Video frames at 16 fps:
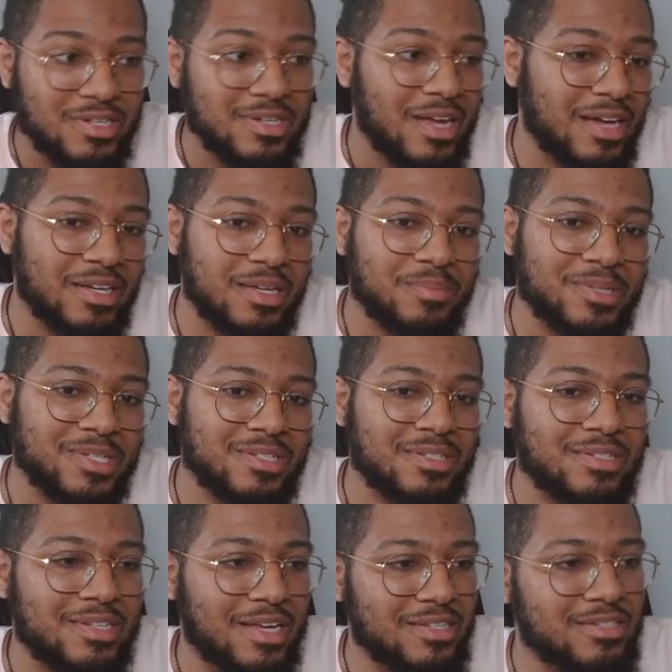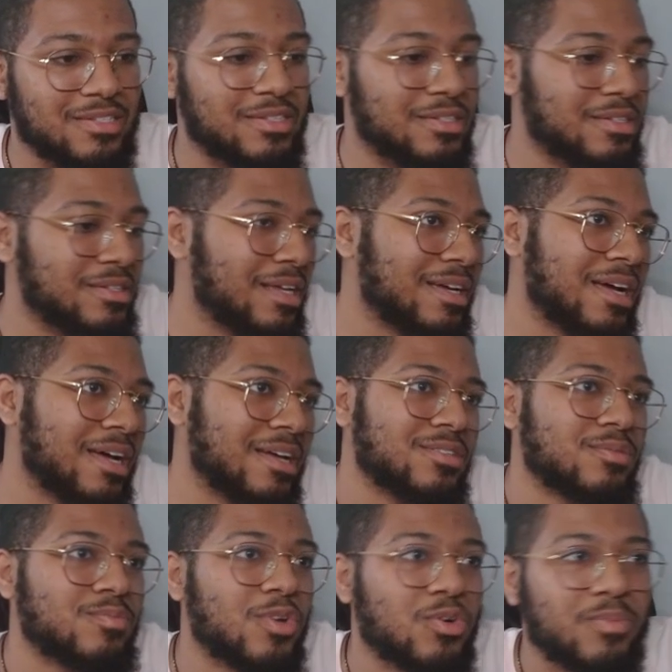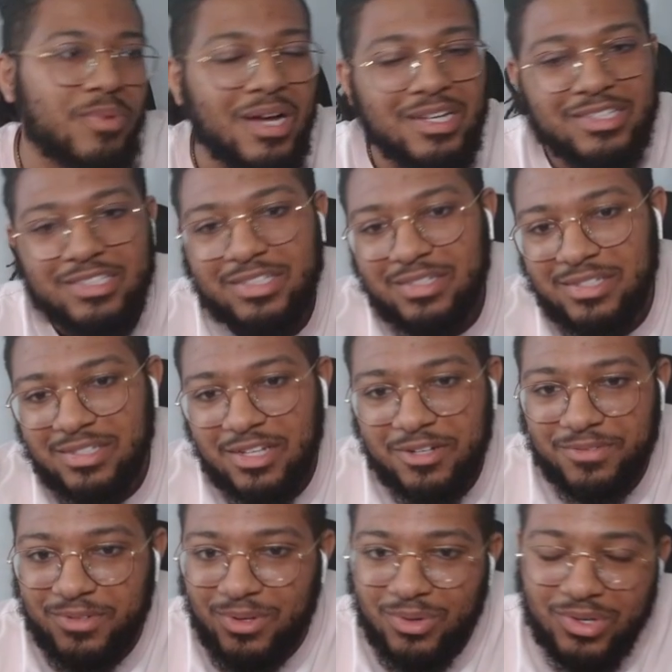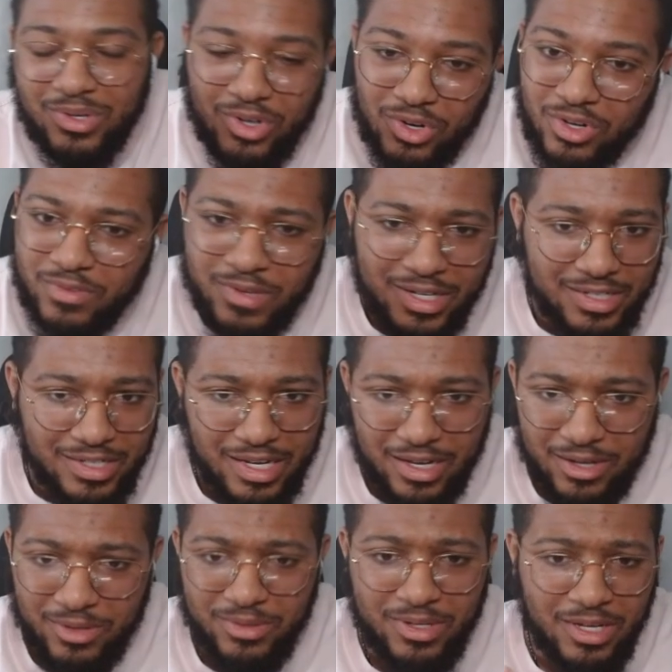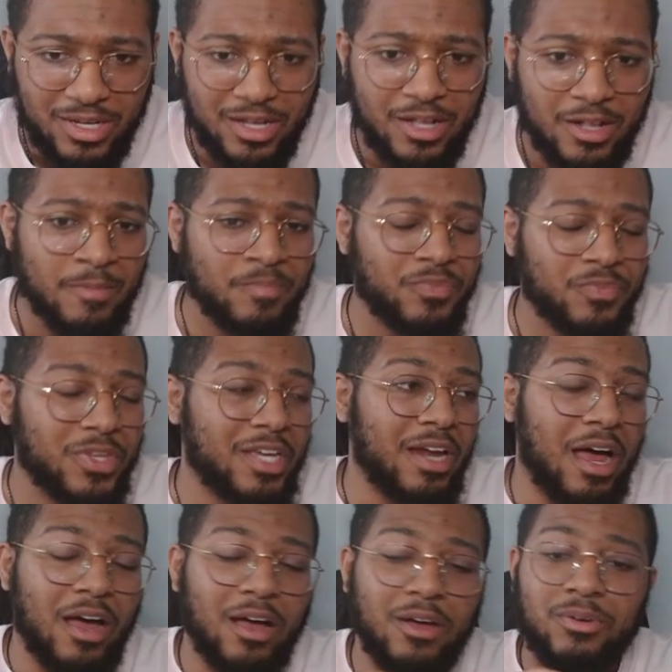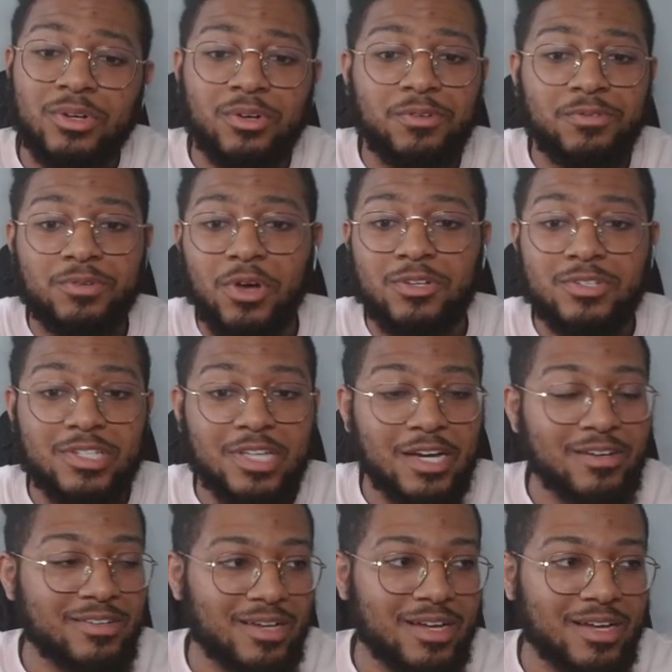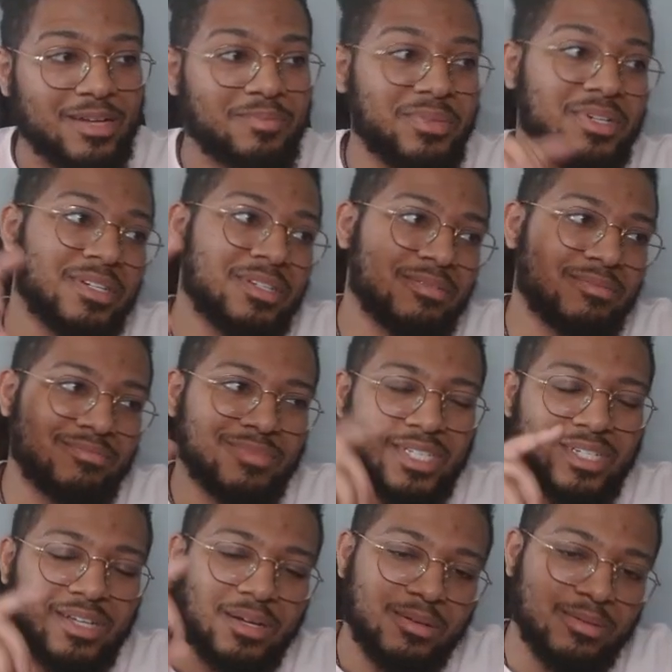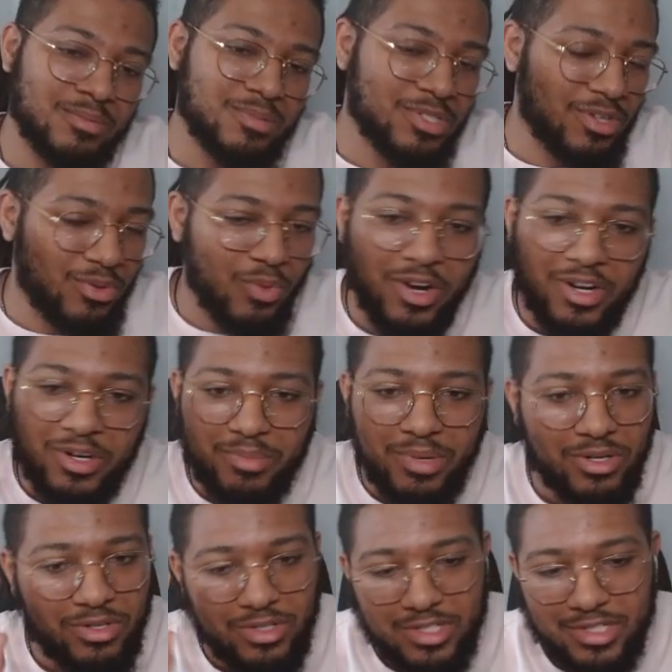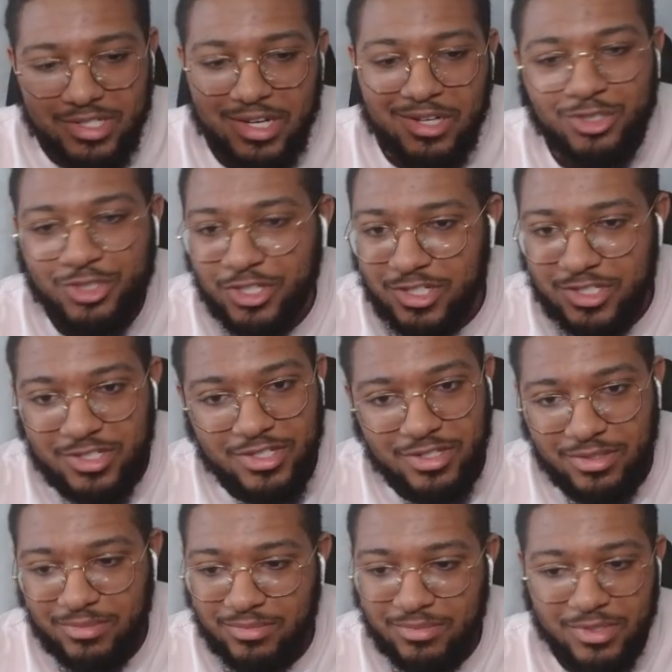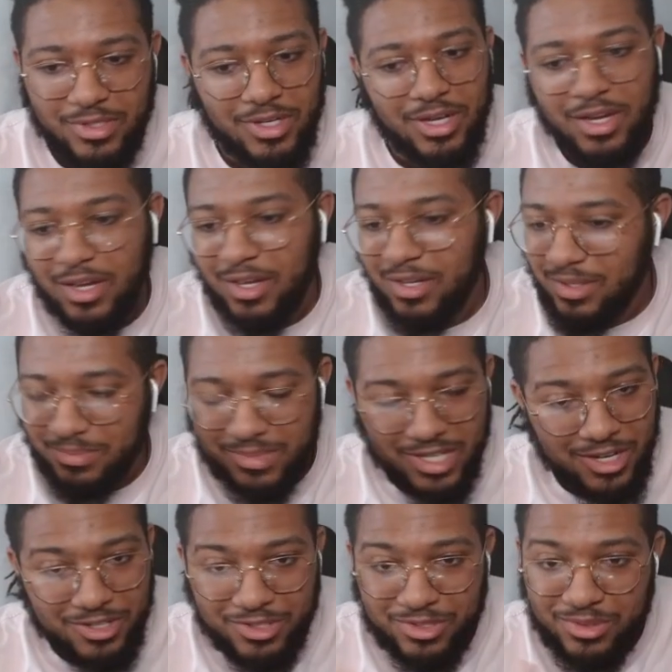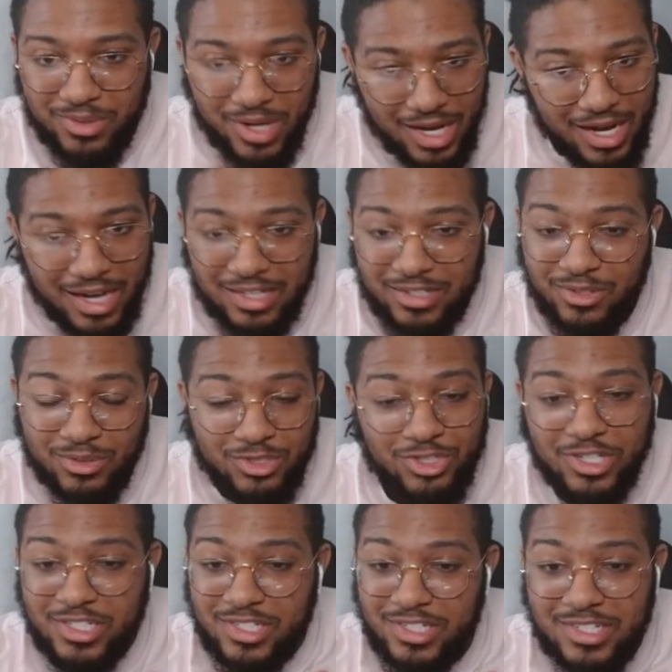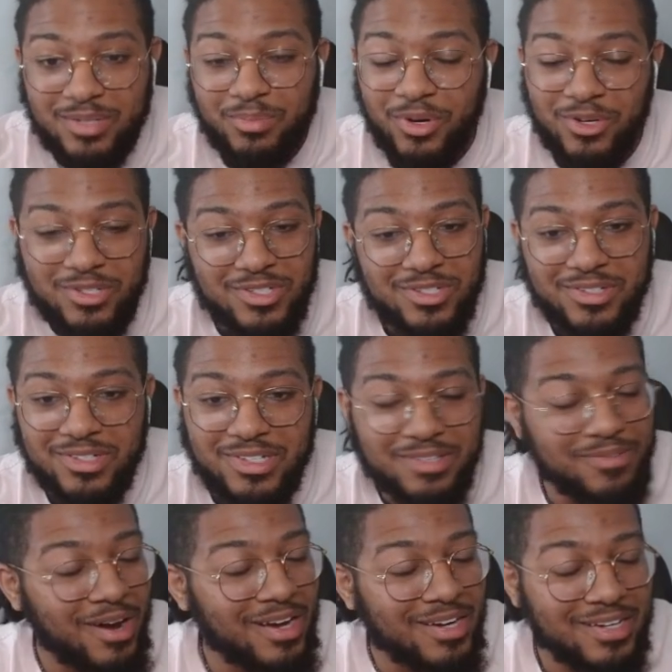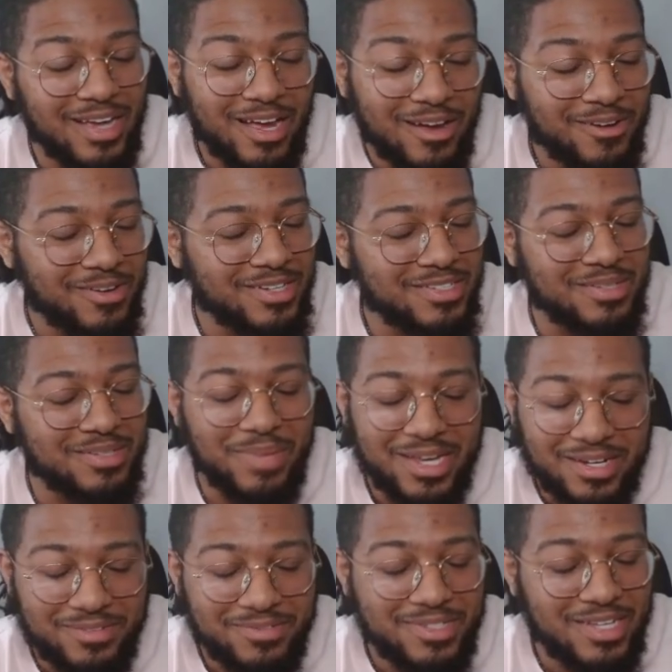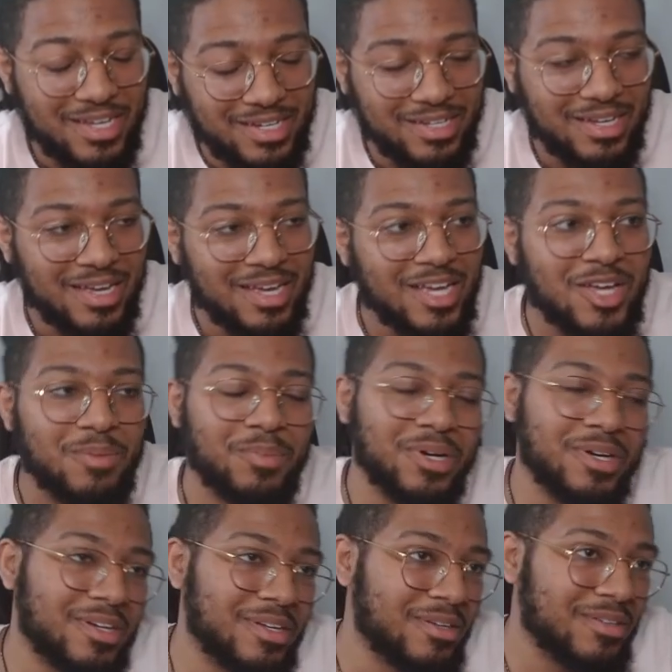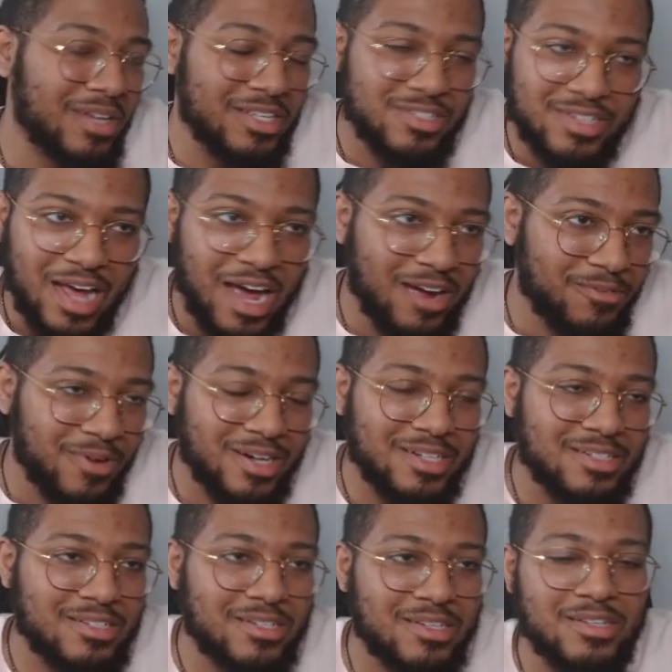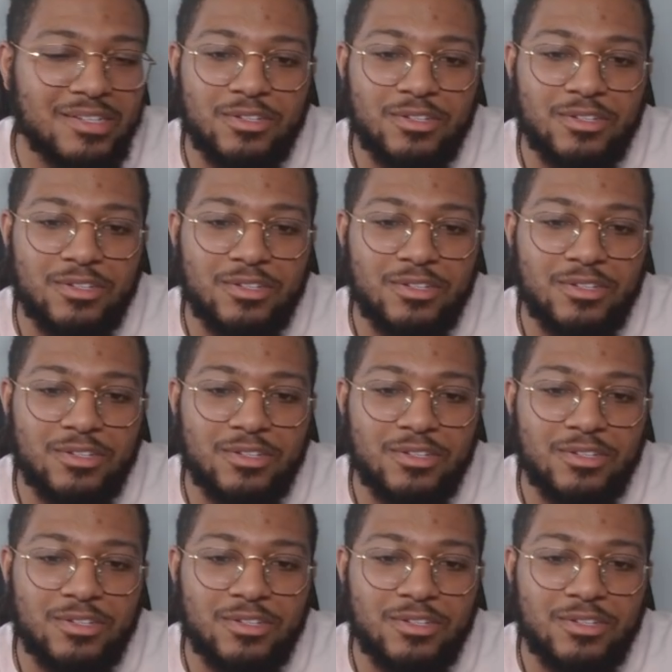Dynamics and Tesla, they got some robot stuff going on right now. And I don't know if y'all scared or not, but I'm still worried about all this. I don't trust it. I'm telling you, I don't trust it personally right now as a man of tech. But let's dive right into this.